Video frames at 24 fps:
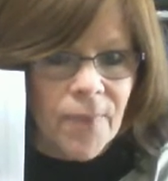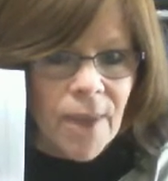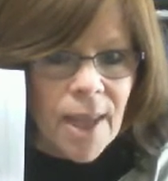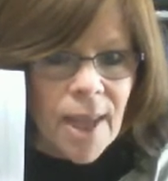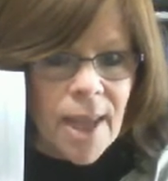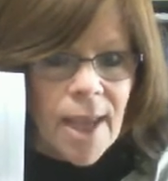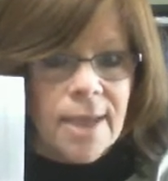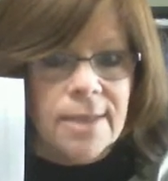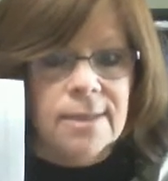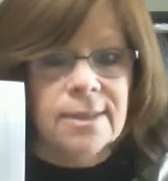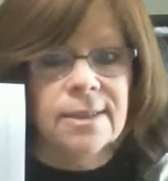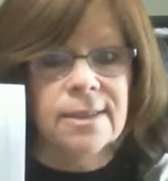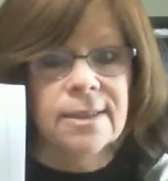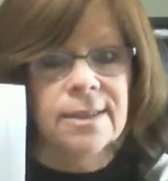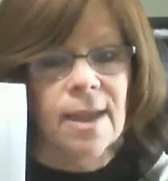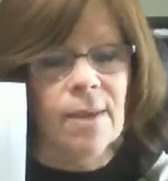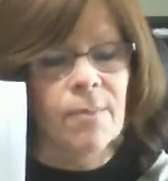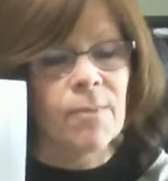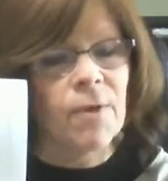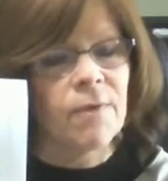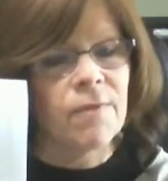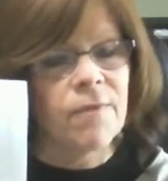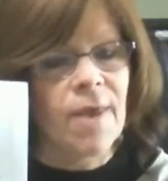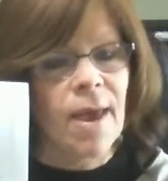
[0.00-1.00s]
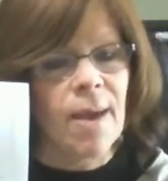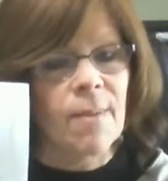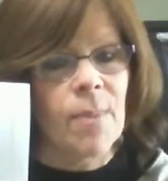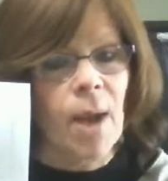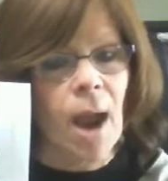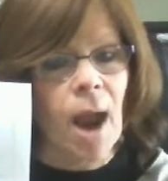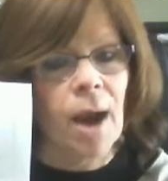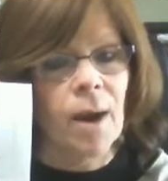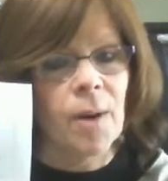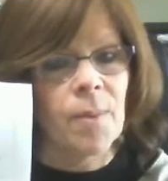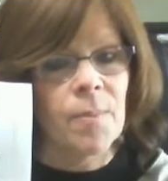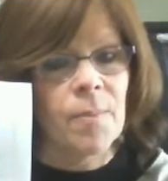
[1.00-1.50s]
Some of them
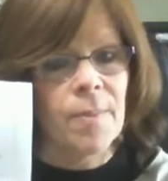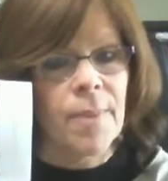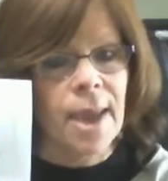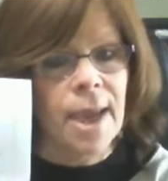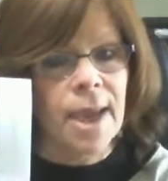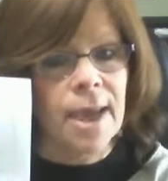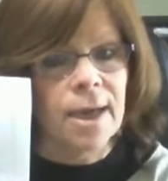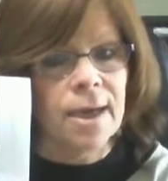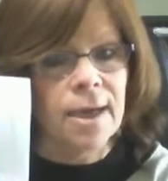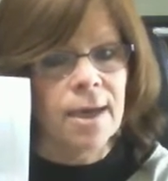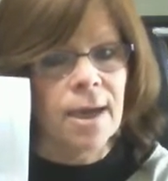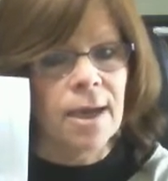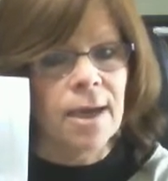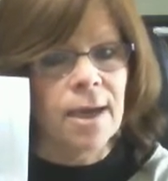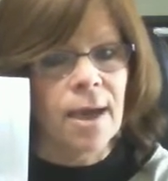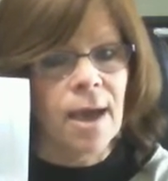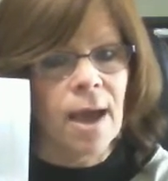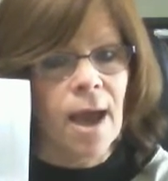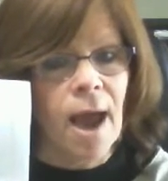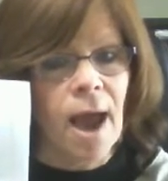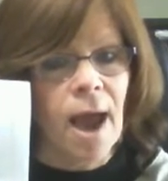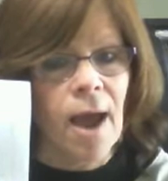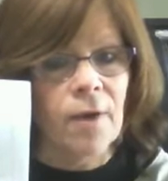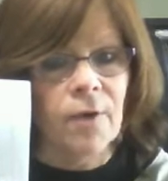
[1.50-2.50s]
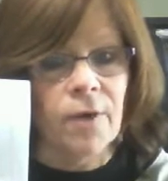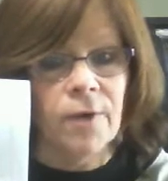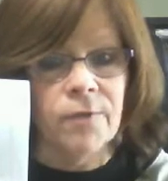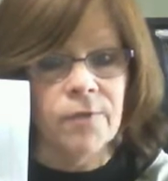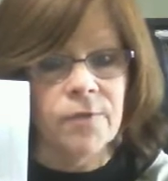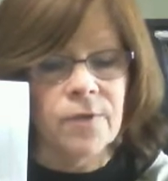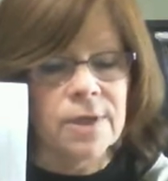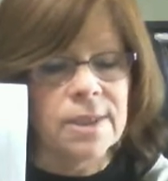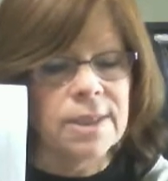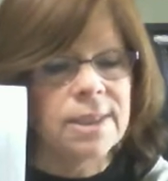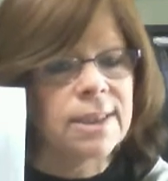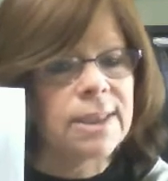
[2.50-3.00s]
are made out of
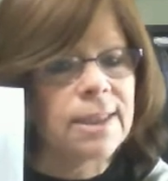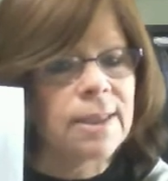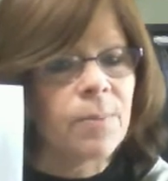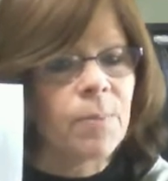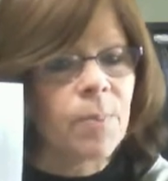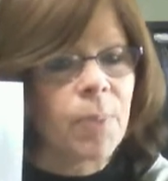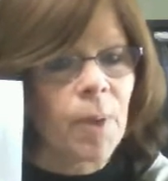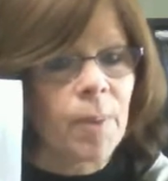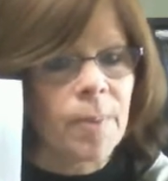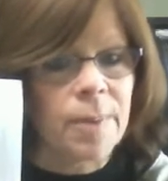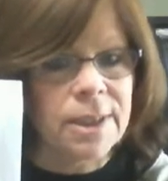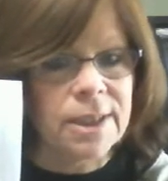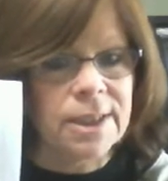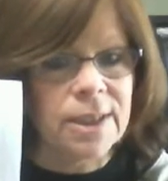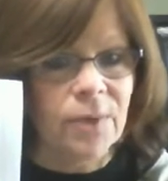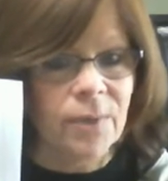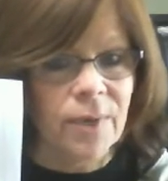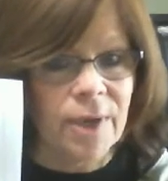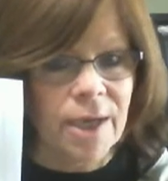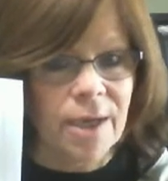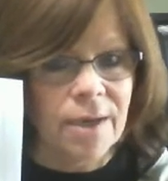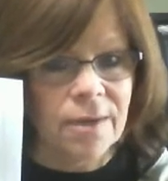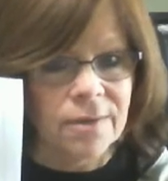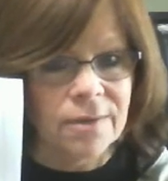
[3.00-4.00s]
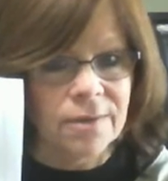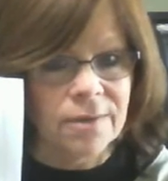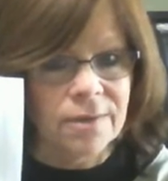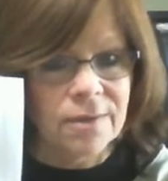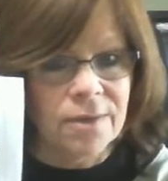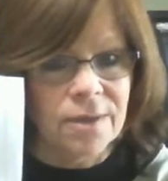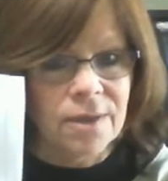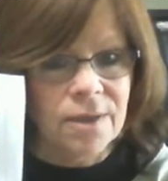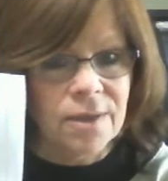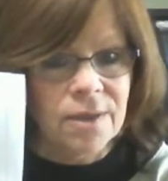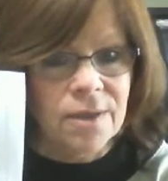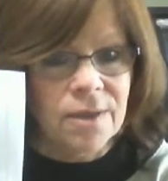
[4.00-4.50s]
simple material
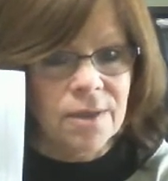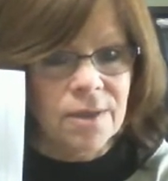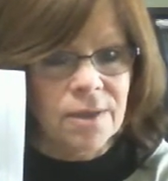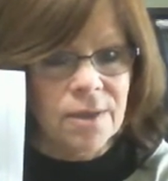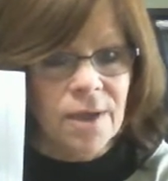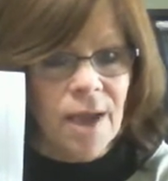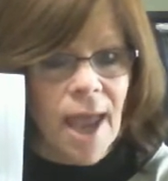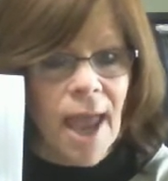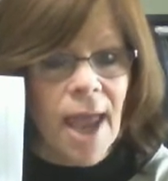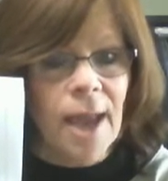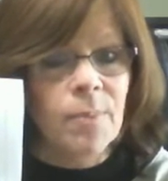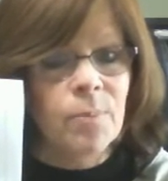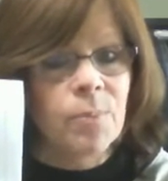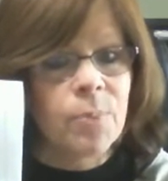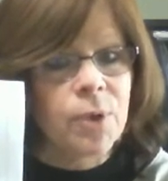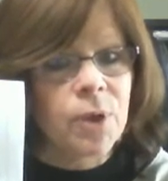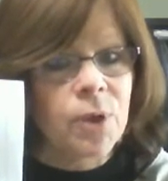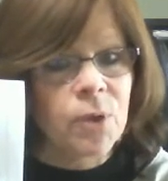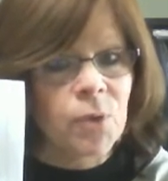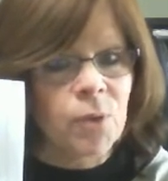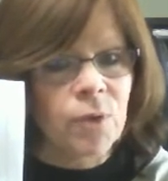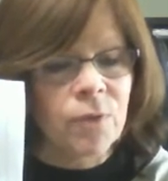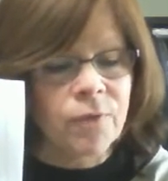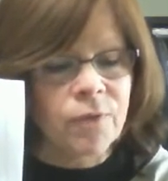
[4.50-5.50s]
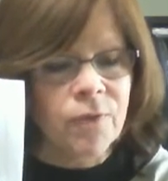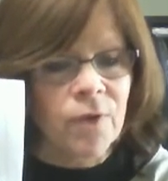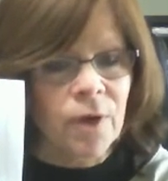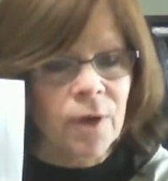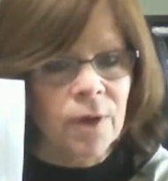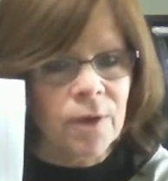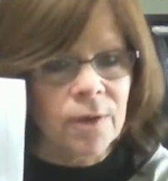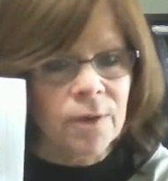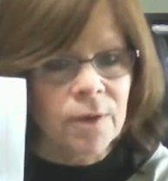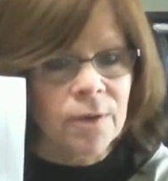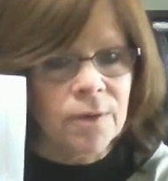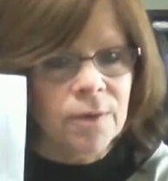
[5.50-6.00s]
and beautiful.
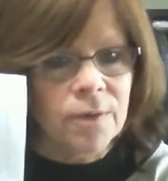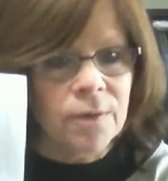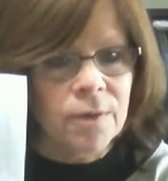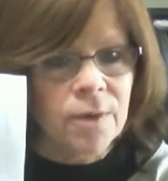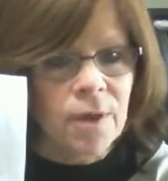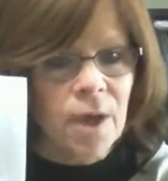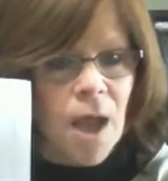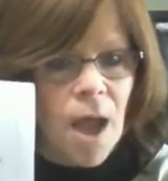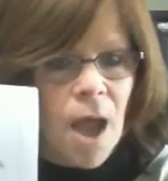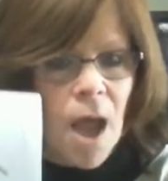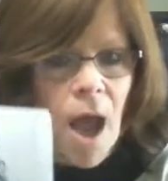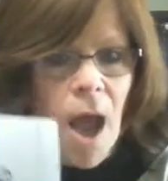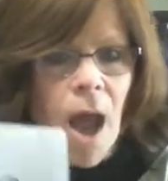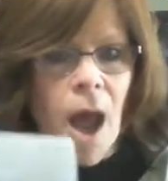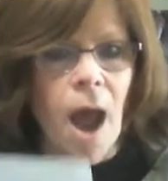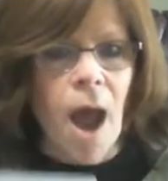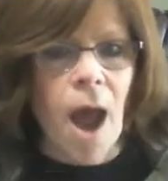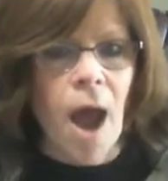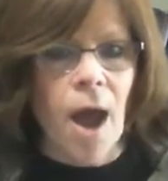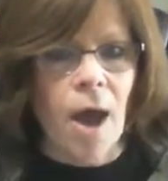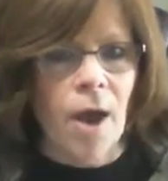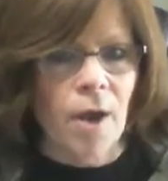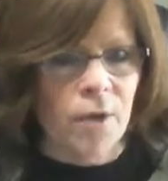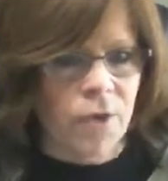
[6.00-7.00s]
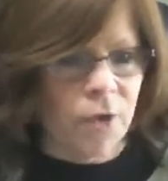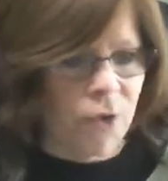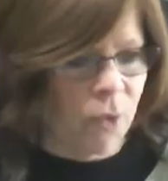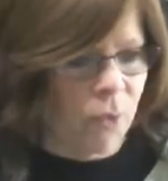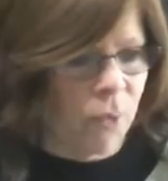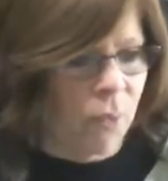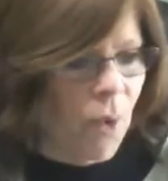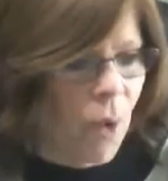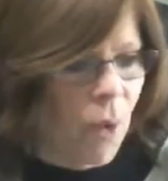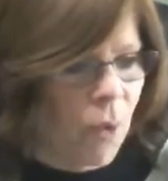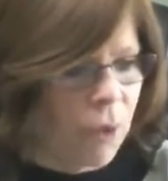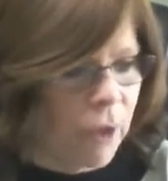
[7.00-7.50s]
Other
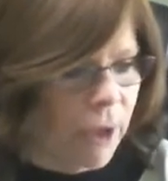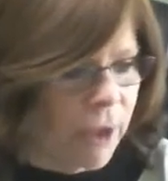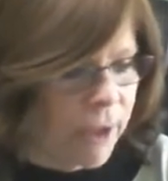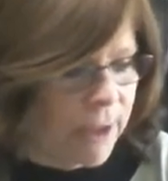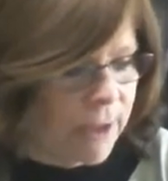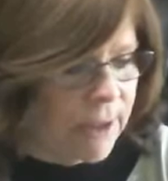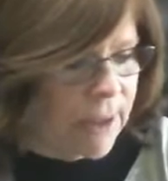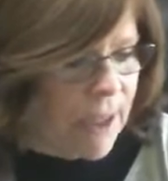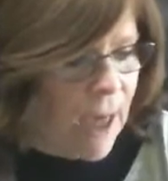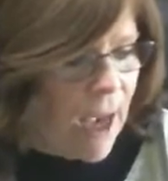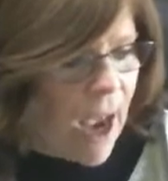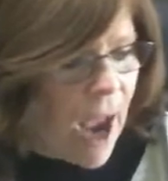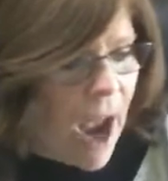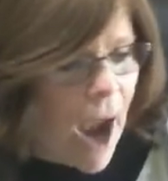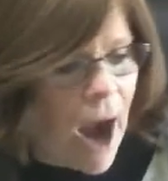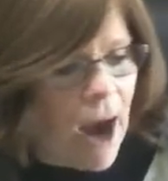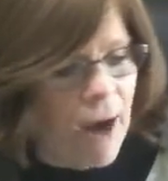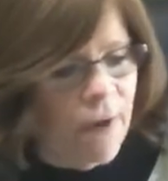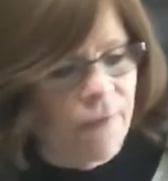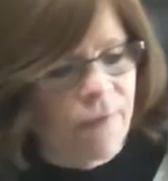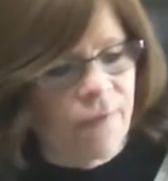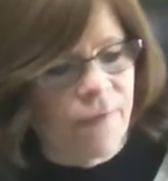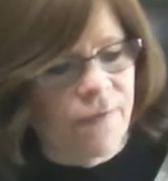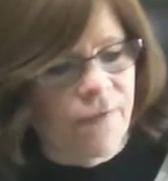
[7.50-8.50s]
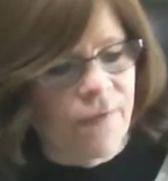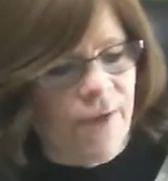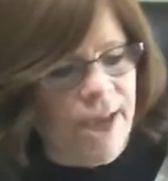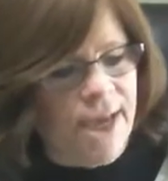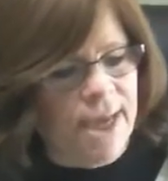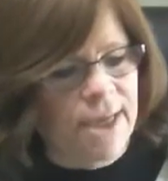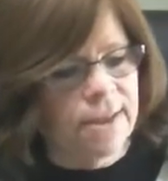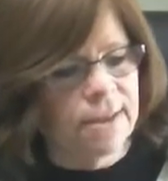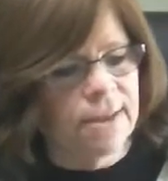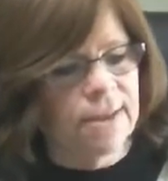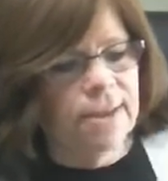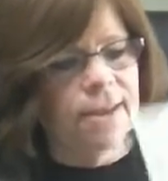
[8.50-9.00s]
rollers are
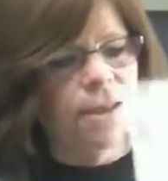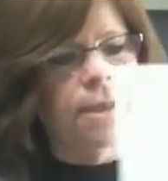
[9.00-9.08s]
fancy,